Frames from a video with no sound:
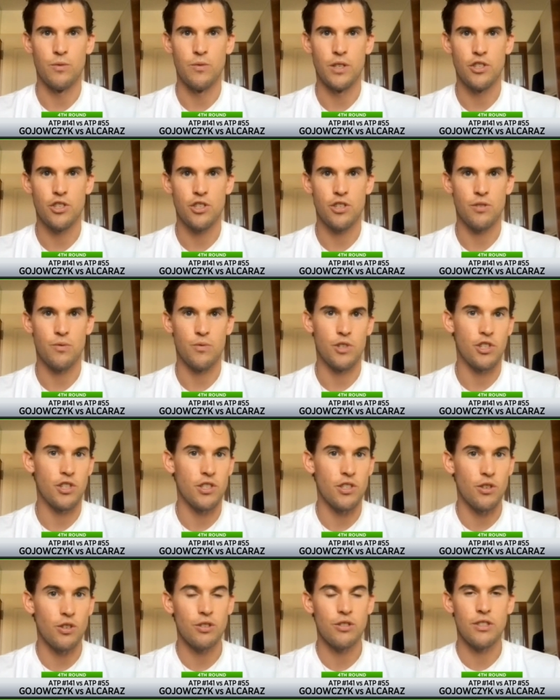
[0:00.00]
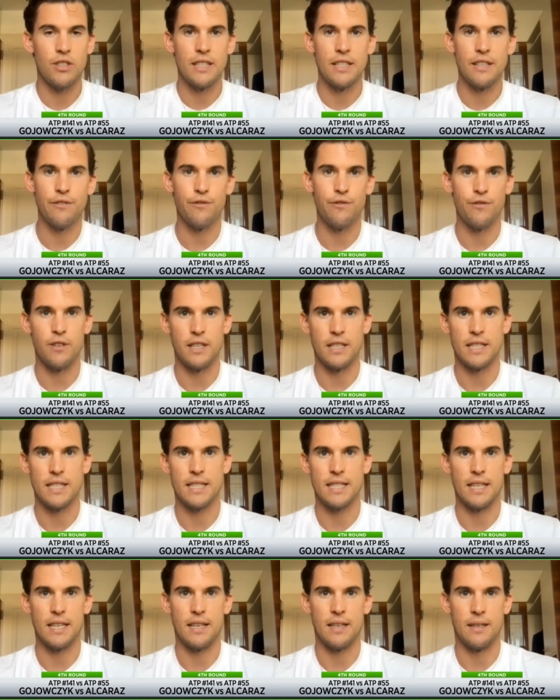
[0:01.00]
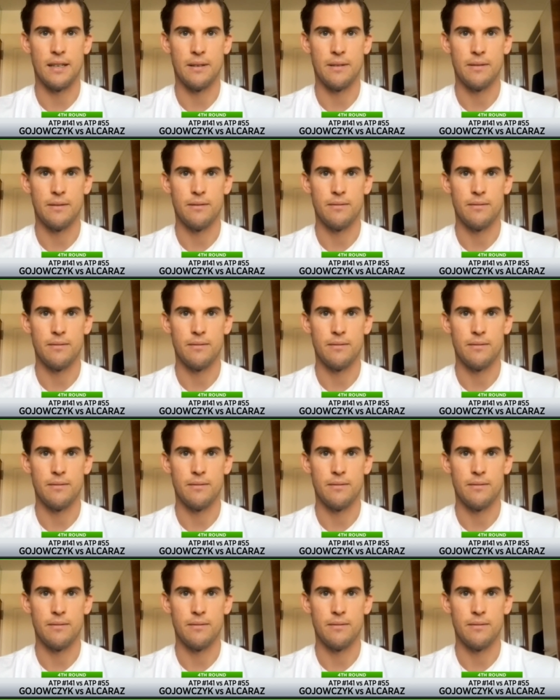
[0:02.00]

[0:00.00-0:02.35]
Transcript: which which is also a difference than